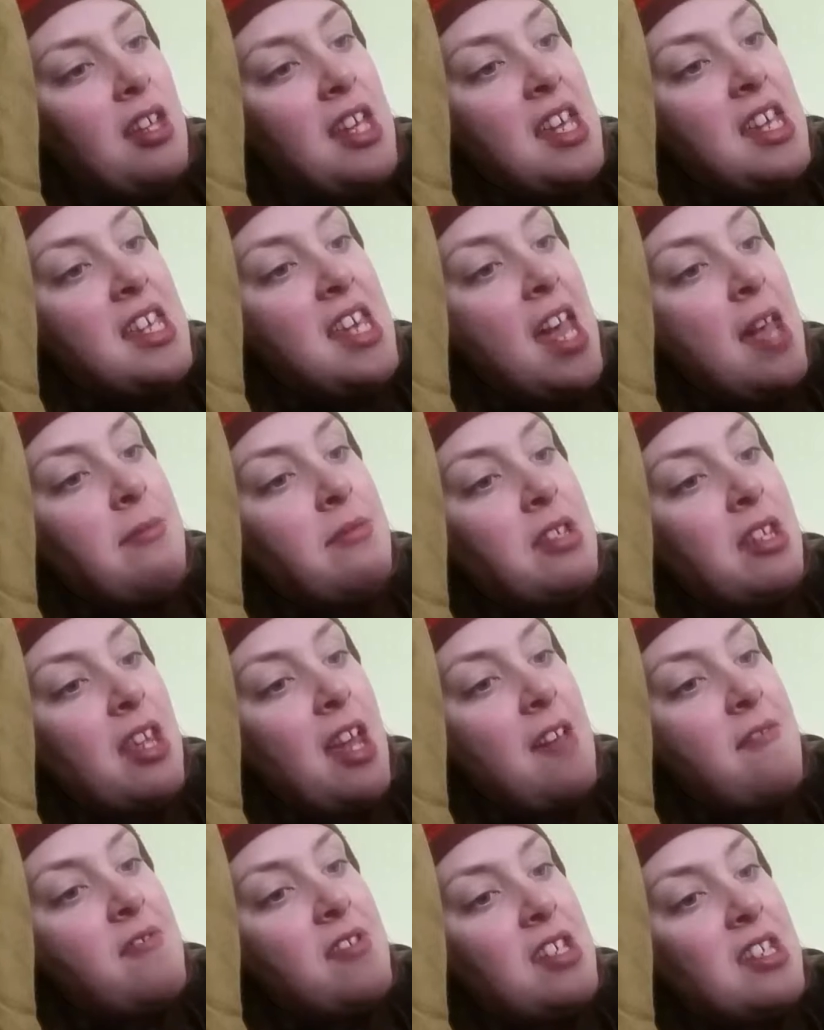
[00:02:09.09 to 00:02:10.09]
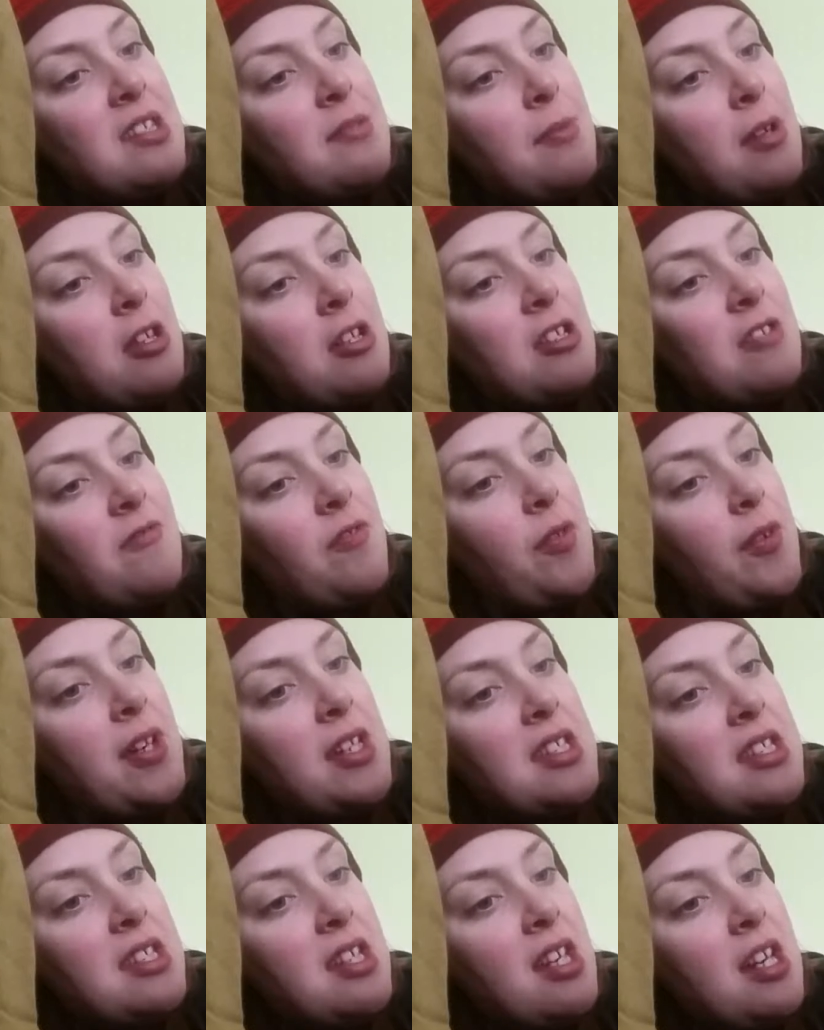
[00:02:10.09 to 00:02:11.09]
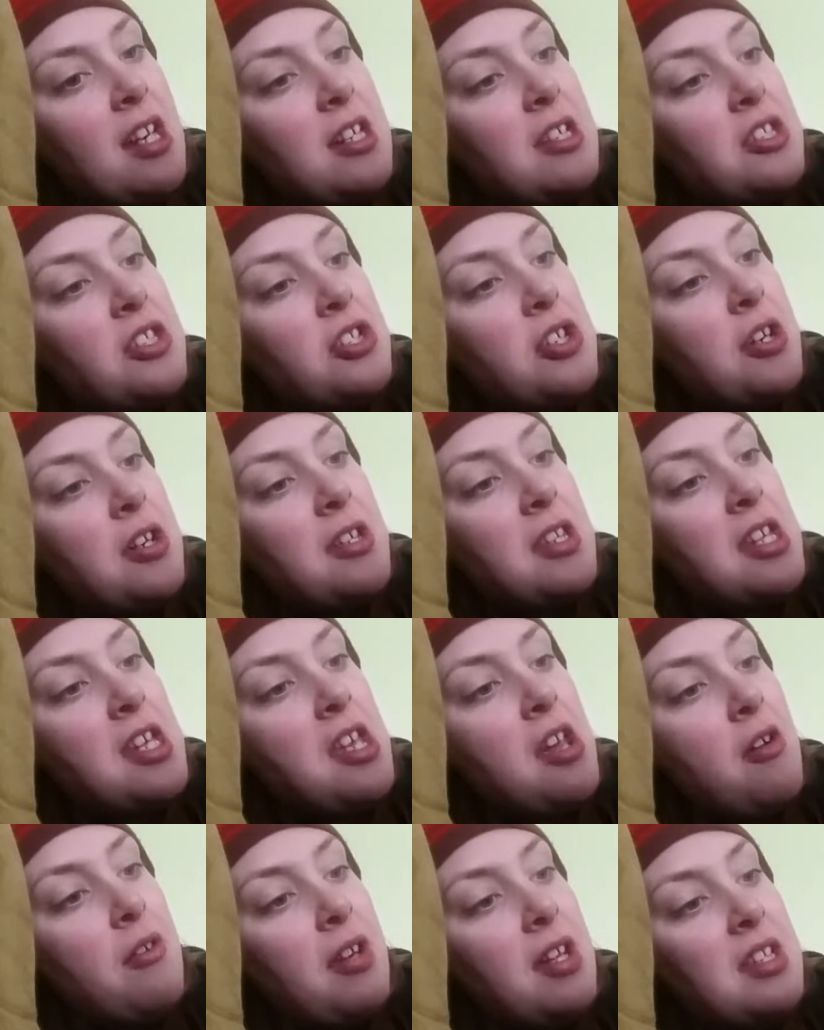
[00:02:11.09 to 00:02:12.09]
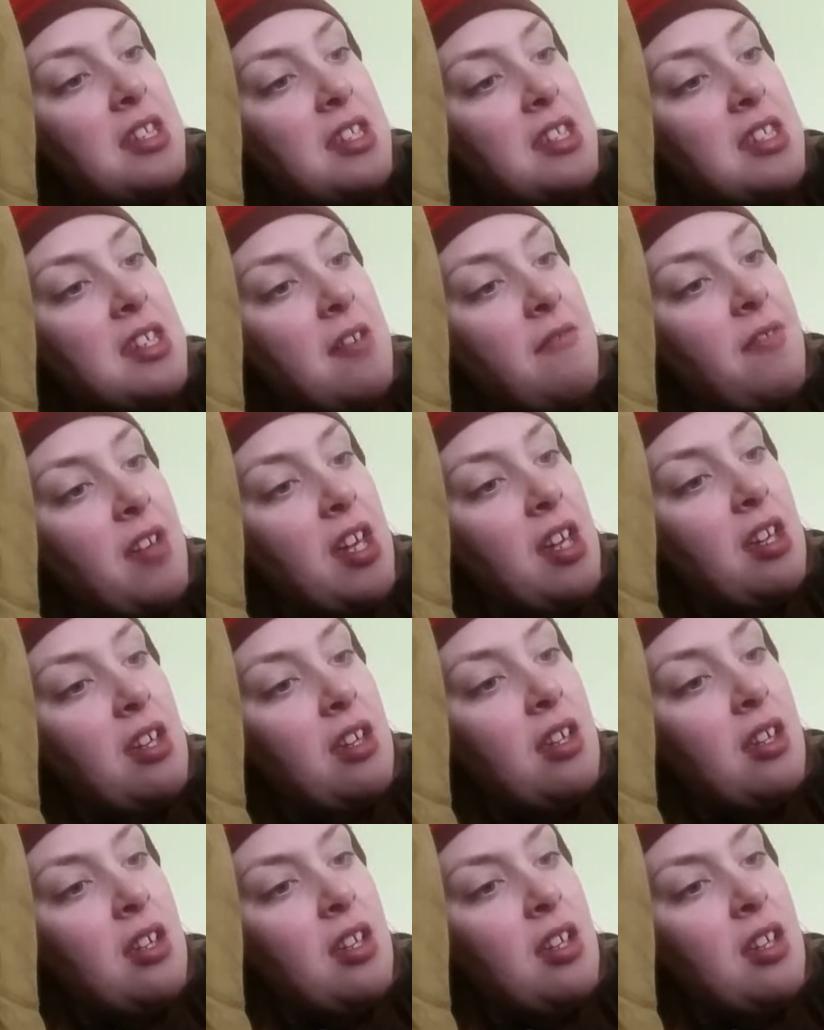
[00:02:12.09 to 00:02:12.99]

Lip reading: He came to life at his mother's voice, stirring the yolk and sniffing.